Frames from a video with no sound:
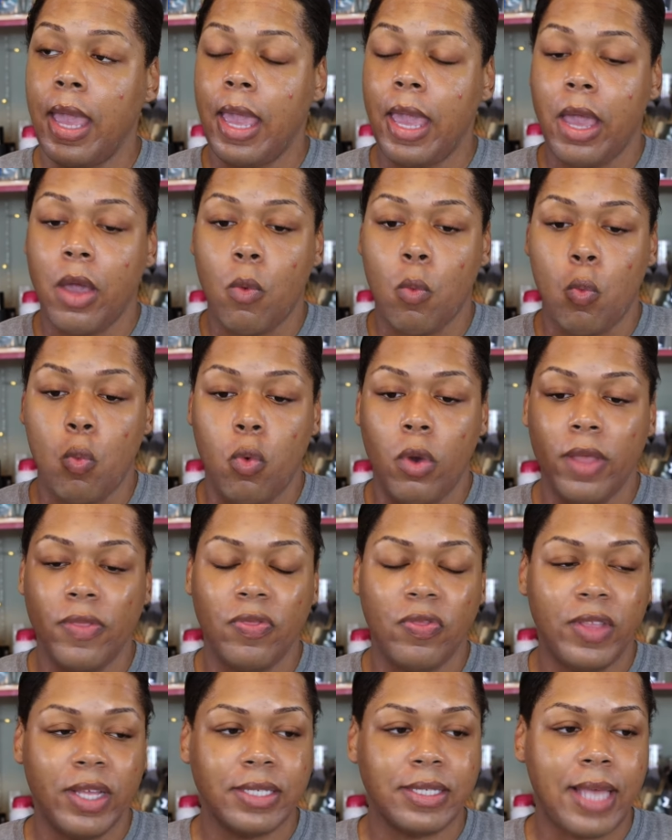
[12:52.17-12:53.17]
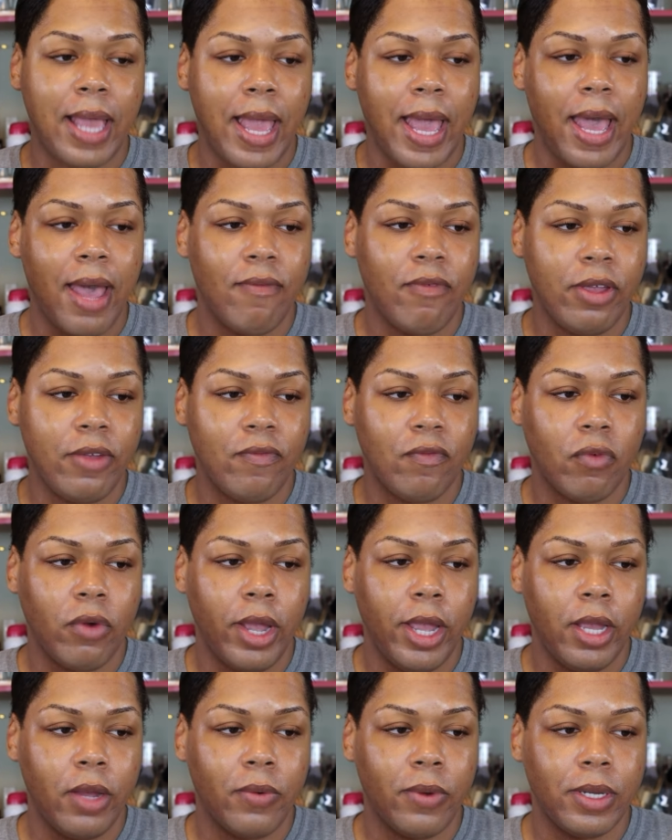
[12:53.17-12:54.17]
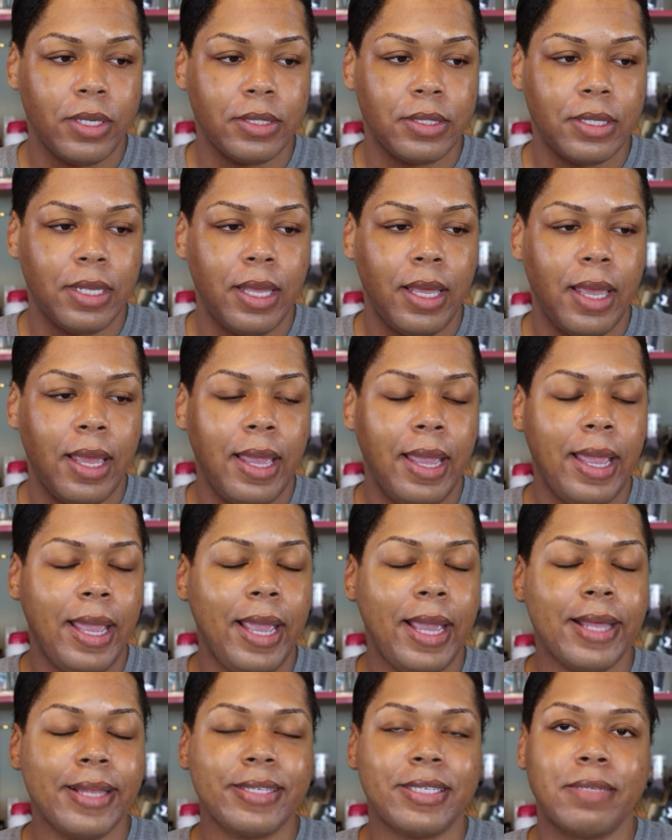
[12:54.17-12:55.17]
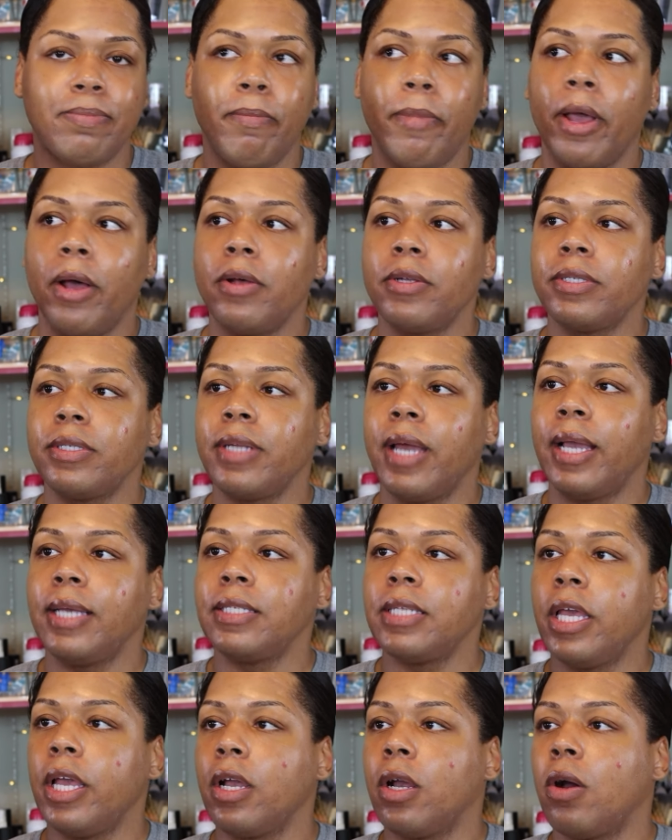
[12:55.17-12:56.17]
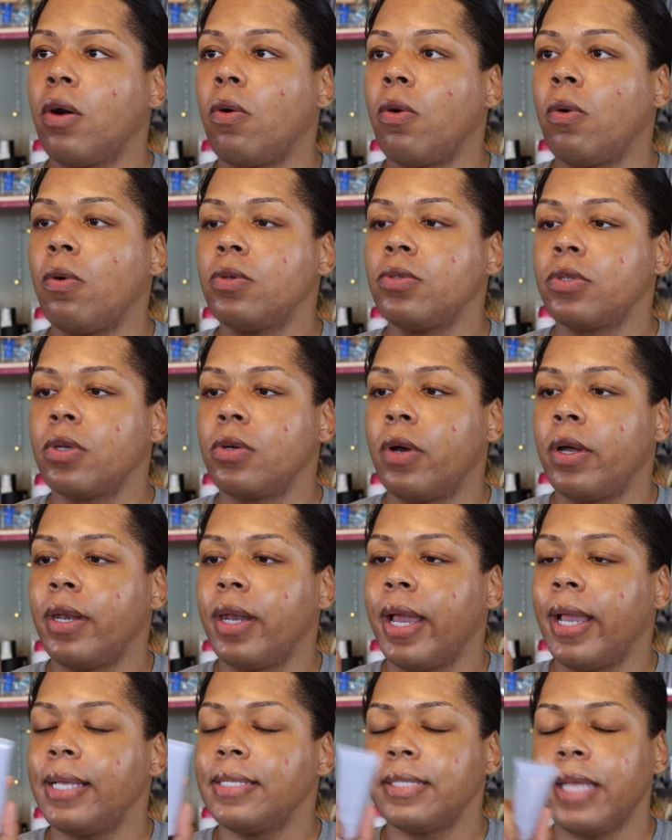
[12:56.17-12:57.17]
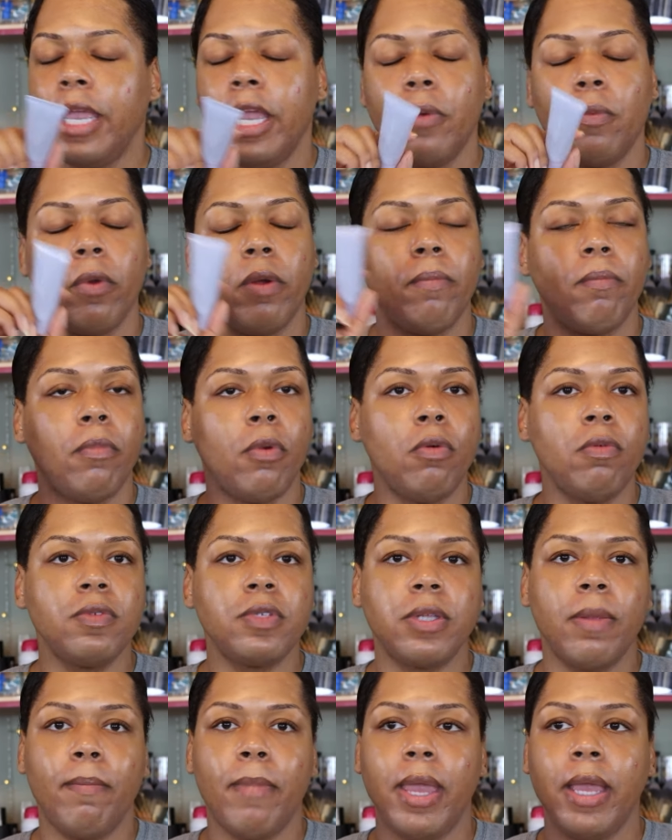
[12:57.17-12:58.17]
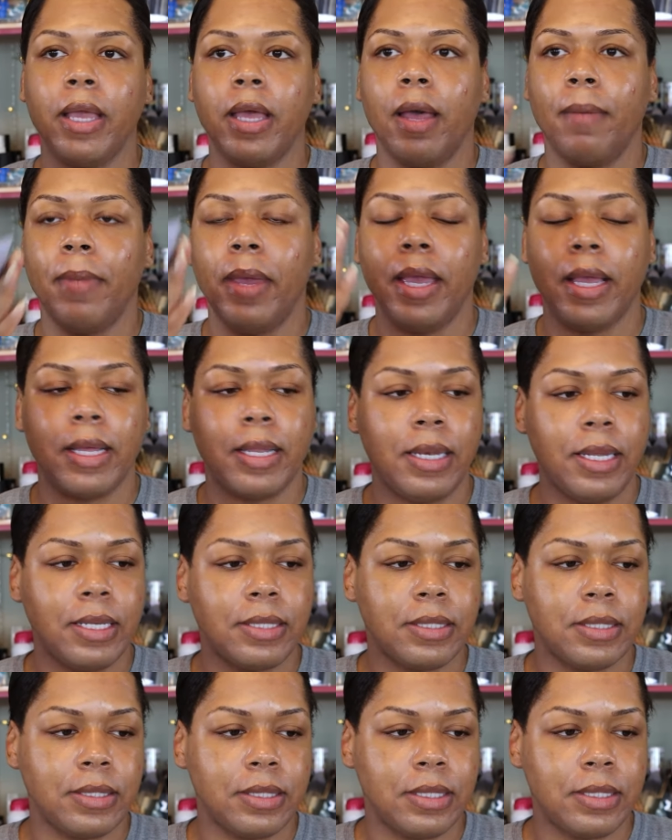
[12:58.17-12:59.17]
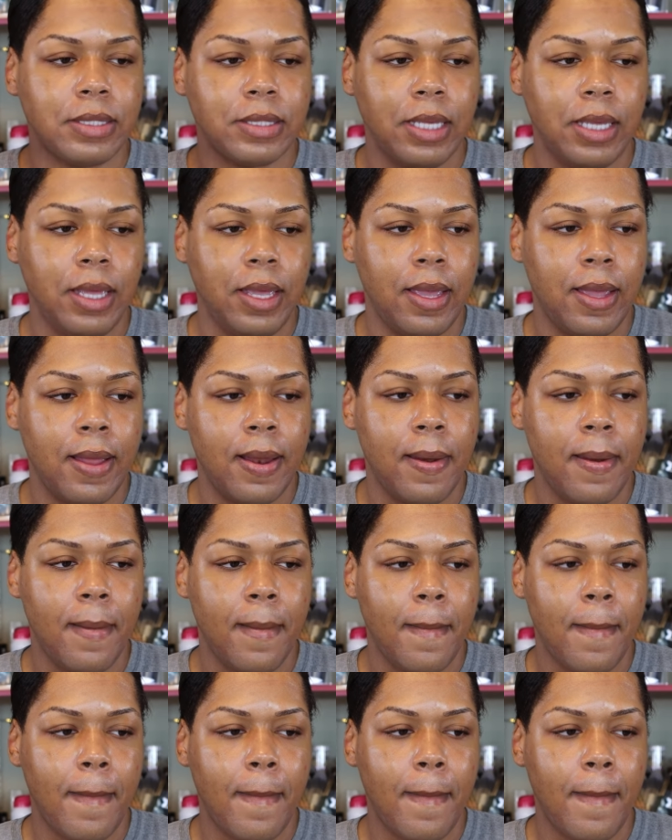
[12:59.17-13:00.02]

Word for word: And with this having fragrance, it smells nice, it goes on nice, it removes the makeup, it cleanses the skin.